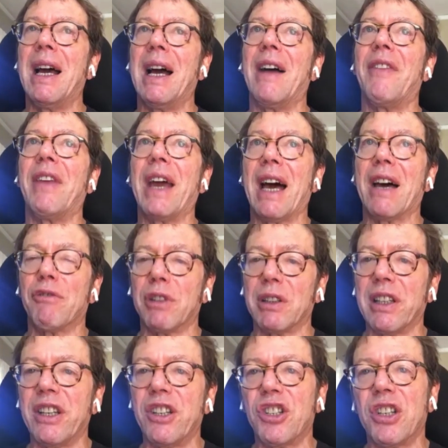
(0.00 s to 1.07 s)
and they had
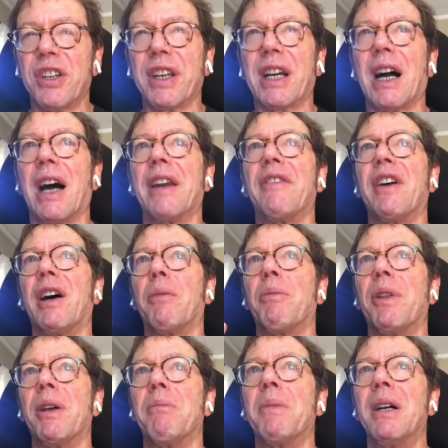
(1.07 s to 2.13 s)
religion to kind of help
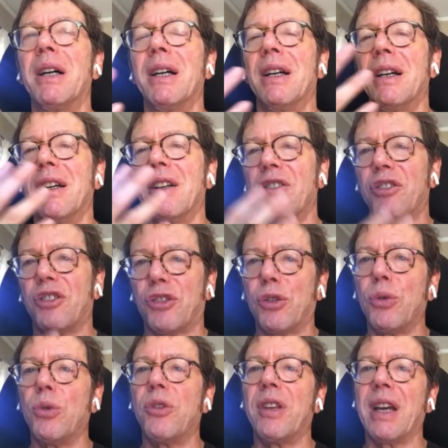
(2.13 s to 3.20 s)
them
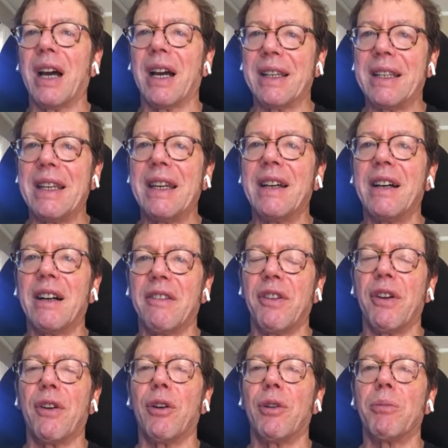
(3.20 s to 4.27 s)
soothe the idea of
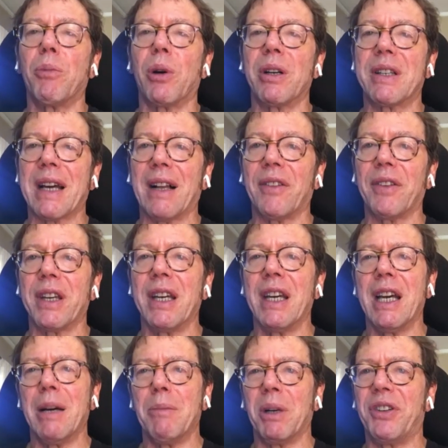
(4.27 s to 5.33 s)
their own mortality.
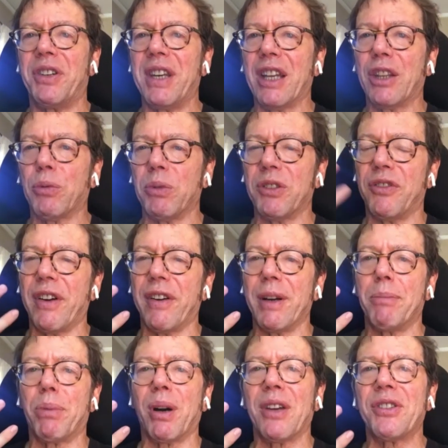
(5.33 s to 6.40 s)
But death was very
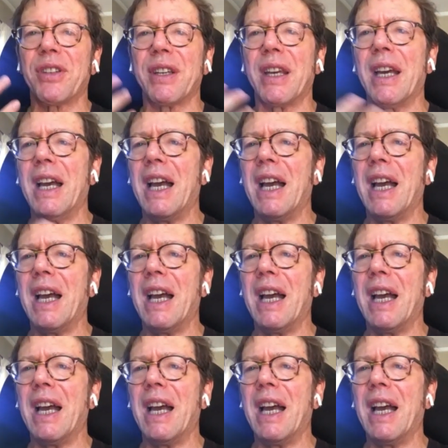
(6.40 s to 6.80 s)
present.